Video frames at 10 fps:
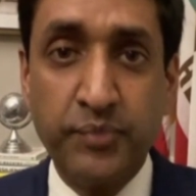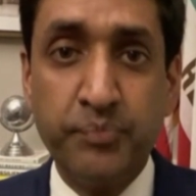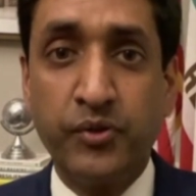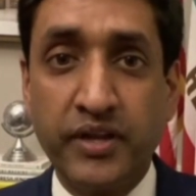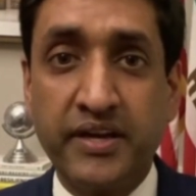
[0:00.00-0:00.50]

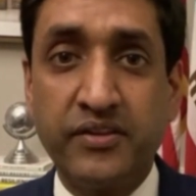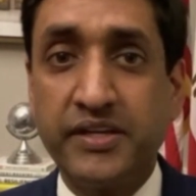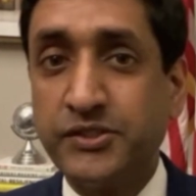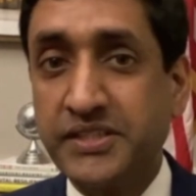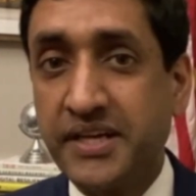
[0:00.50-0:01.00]
Different
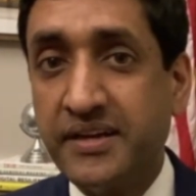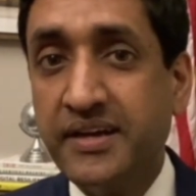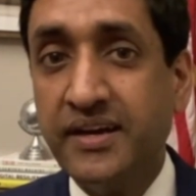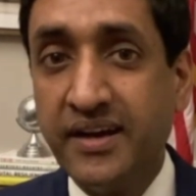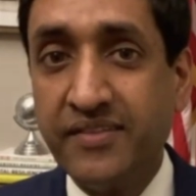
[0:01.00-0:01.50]
political leaders can
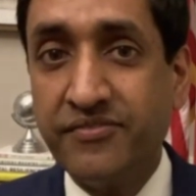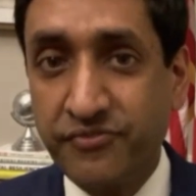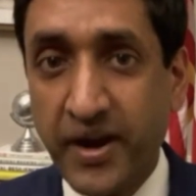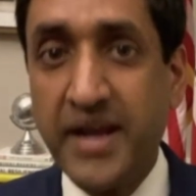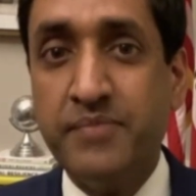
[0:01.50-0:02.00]
uh,
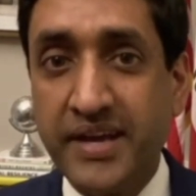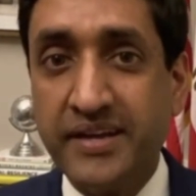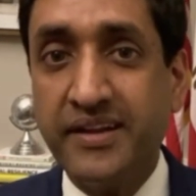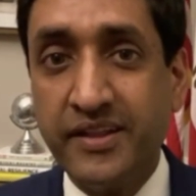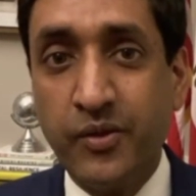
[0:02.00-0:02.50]
frame
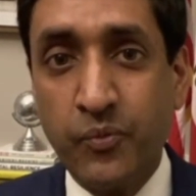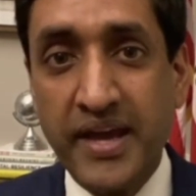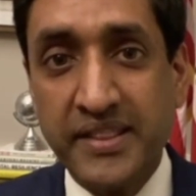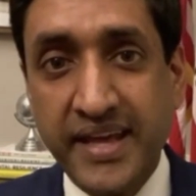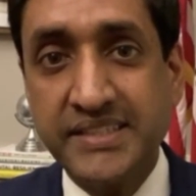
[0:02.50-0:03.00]
it in the
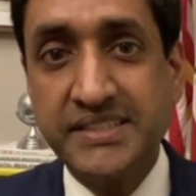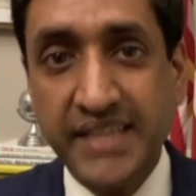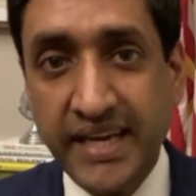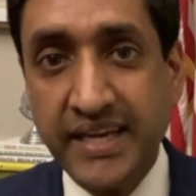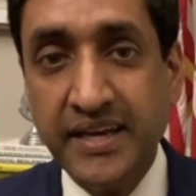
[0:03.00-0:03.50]
way they
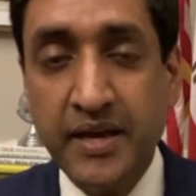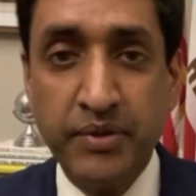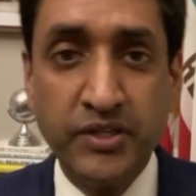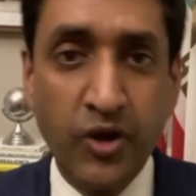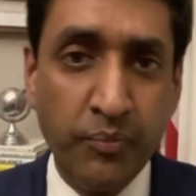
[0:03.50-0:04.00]
see,
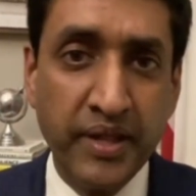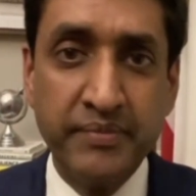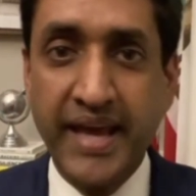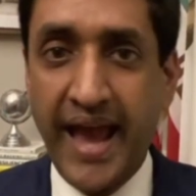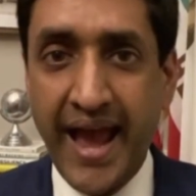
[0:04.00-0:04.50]
but don't
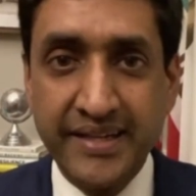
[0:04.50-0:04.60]
blame the